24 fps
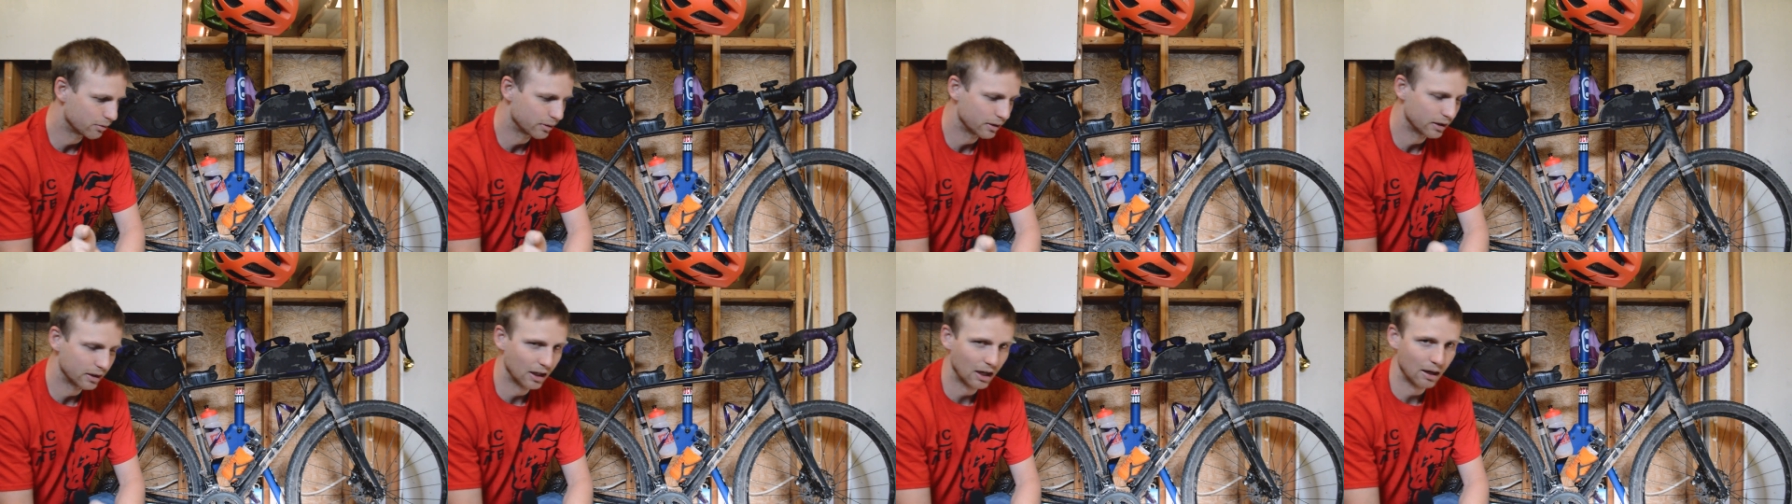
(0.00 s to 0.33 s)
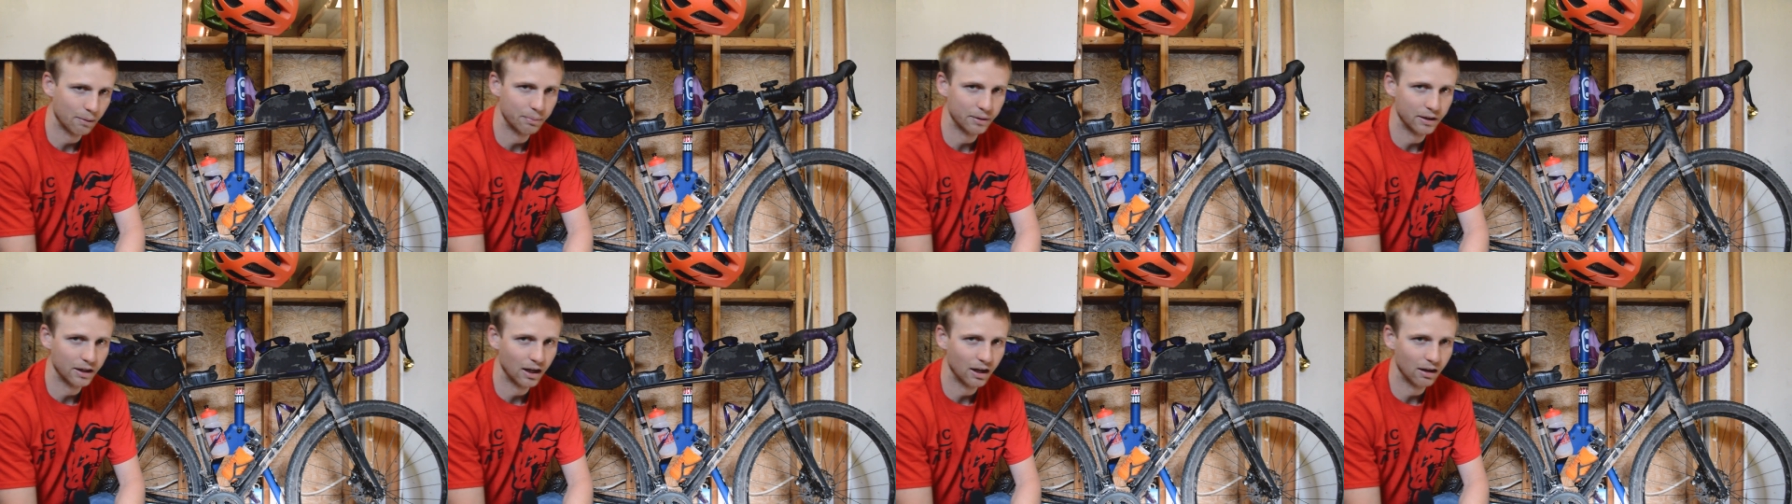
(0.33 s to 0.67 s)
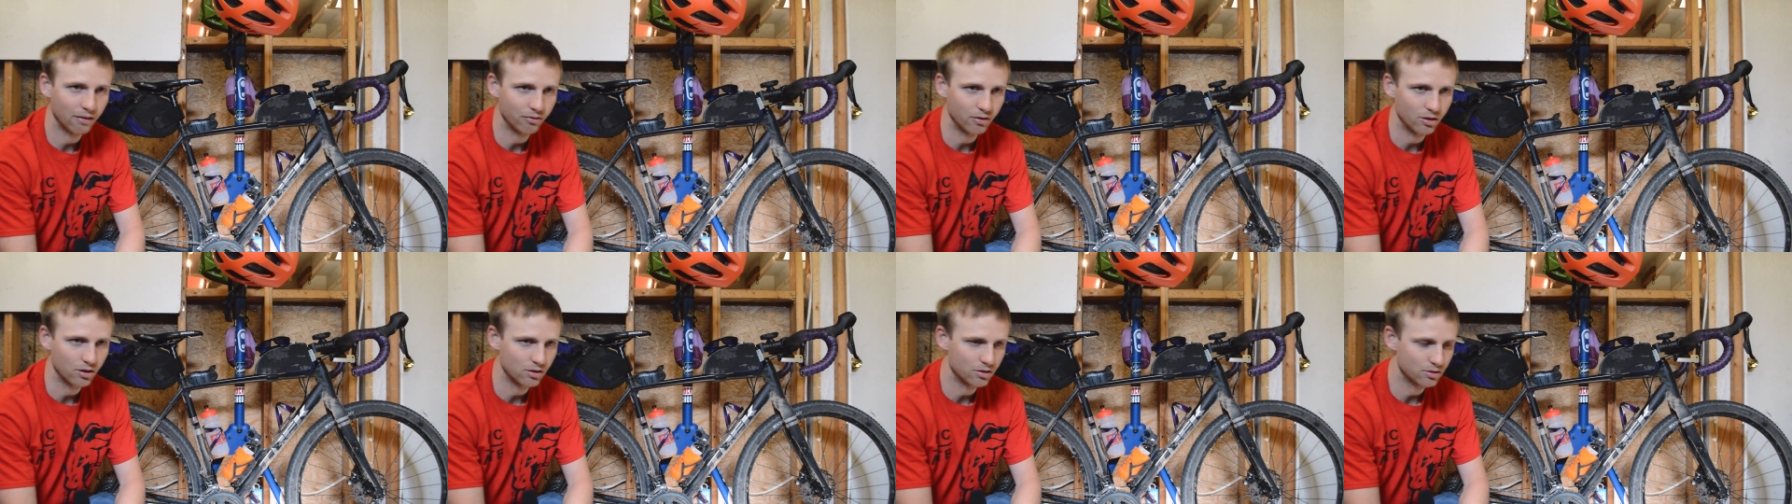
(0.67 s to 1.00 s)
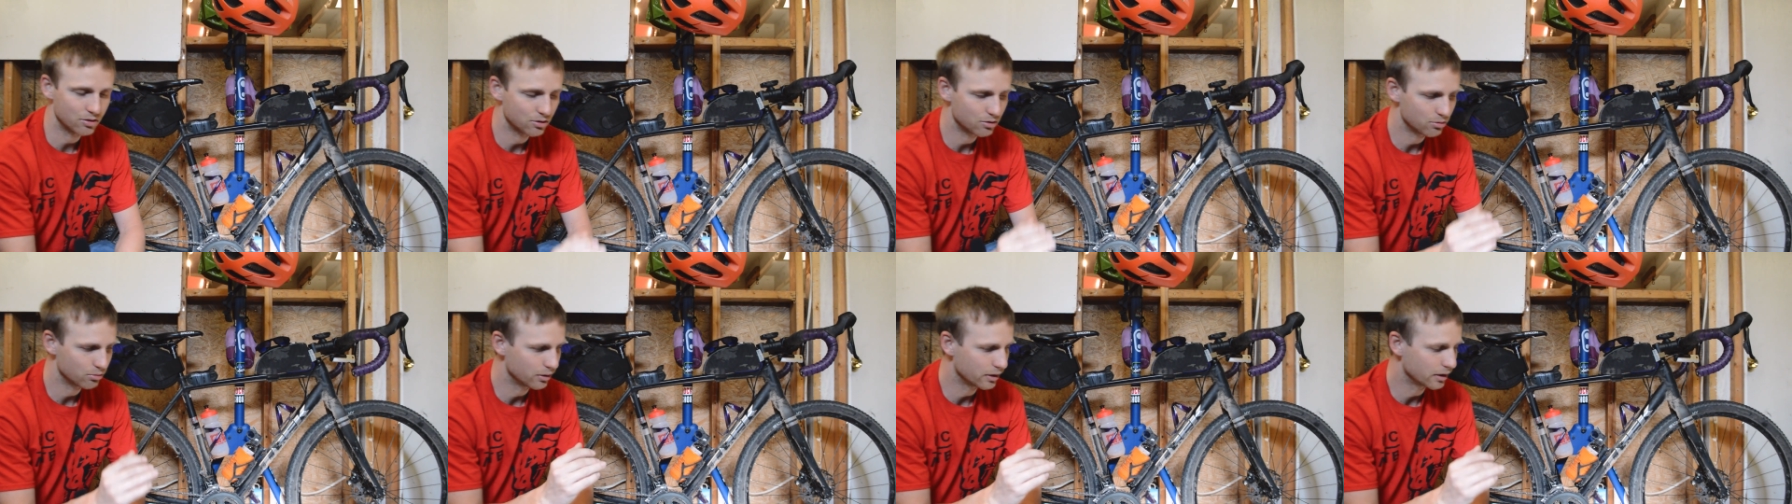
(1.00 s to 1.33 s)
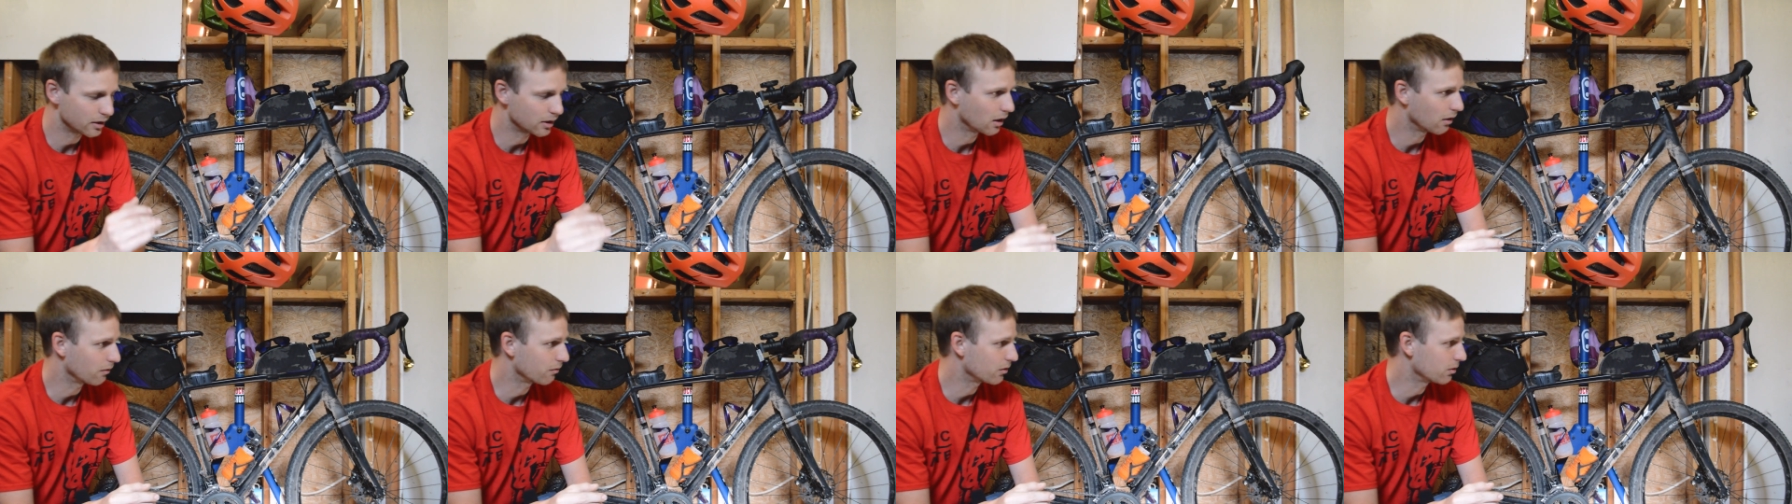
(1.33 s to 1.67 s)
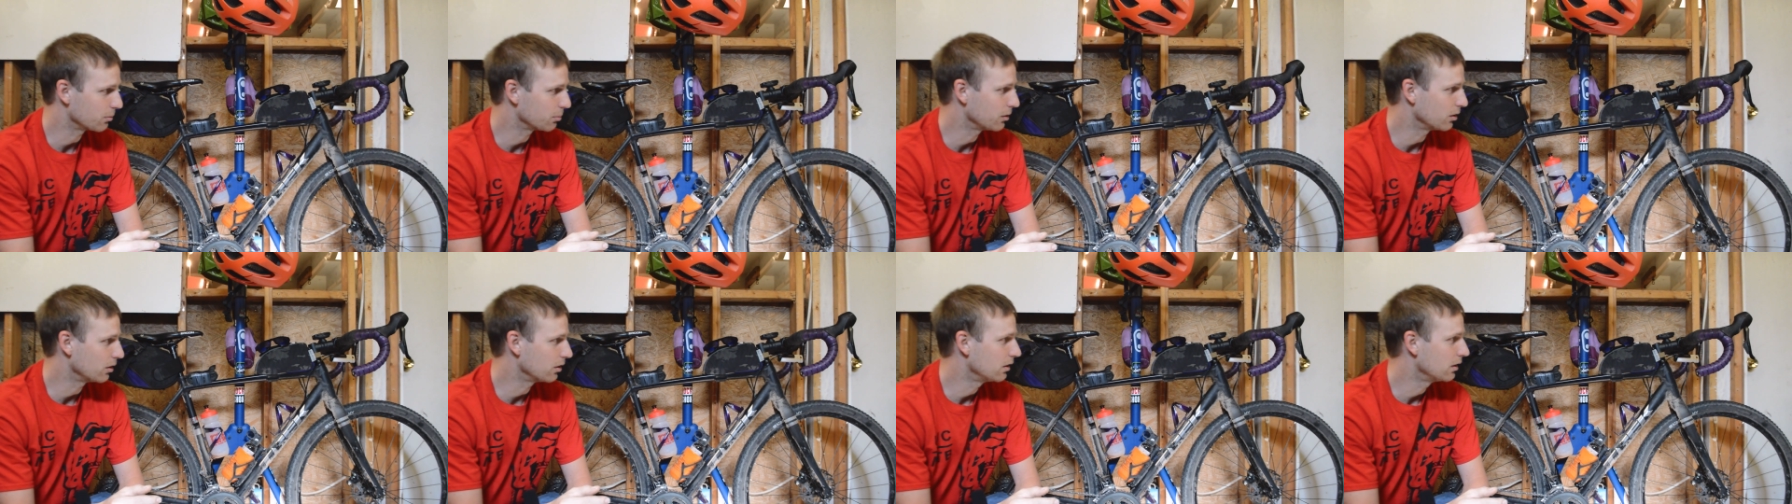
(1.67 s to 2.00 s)
really happy to have those. Really
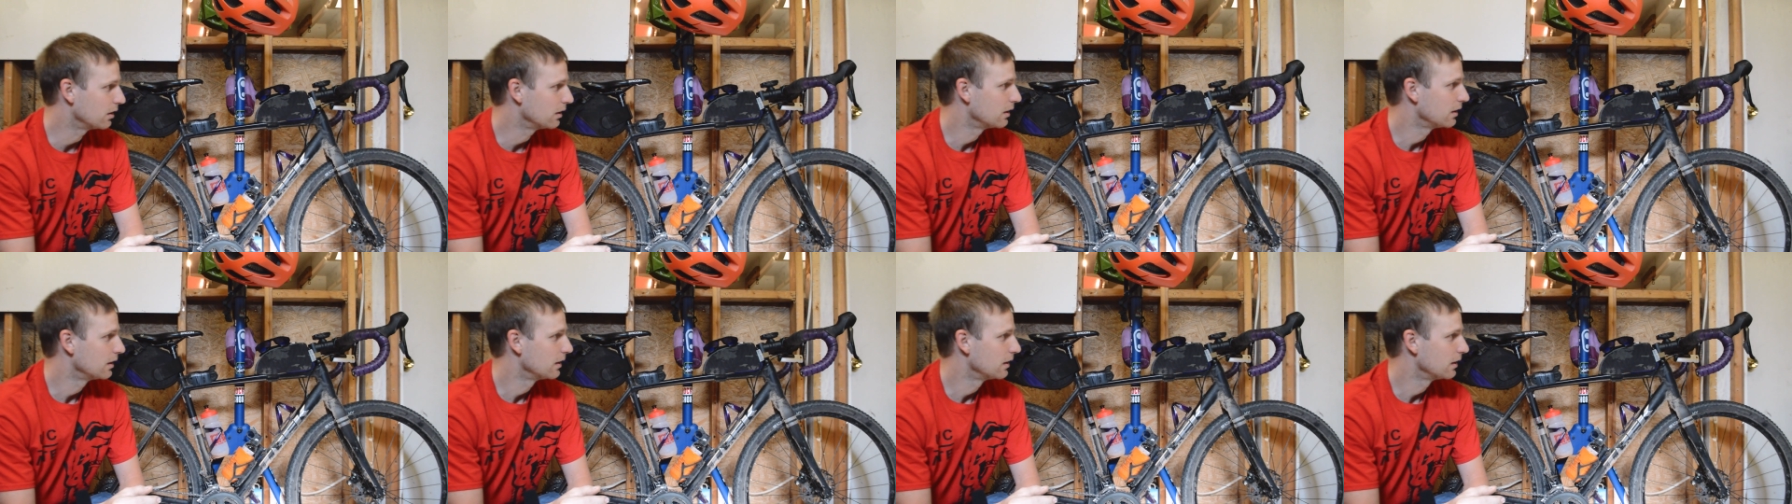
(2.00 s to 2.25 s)
comfortable.